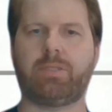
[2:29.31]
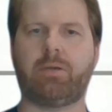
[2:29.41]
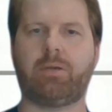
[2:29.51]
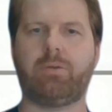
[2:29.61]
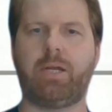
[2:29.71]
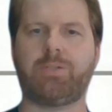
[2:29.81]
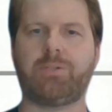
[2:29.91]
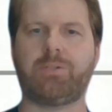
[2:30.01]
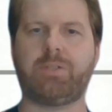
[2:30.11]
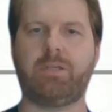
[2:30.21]
the second
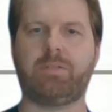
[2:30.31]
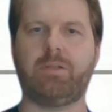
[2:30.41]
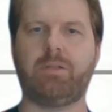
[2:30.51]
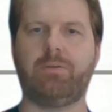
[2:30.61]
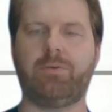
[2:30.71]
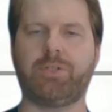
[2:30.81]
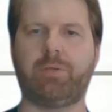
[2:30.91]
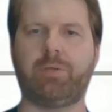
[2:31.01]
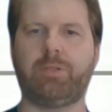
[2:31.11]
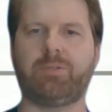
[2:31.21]
largest destiny for
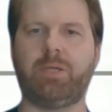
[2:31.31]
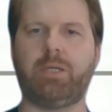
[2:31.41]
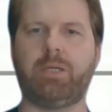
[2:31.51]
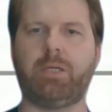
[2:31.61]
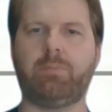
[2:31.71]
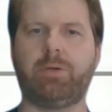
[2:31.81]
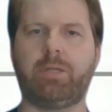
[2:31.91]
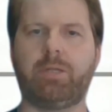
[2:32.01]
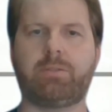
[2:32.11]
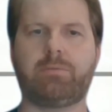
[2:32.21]
German-speaking
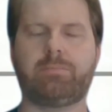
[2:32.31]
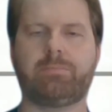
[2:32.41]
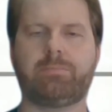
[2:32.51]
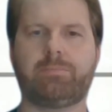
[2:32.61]
immigrants.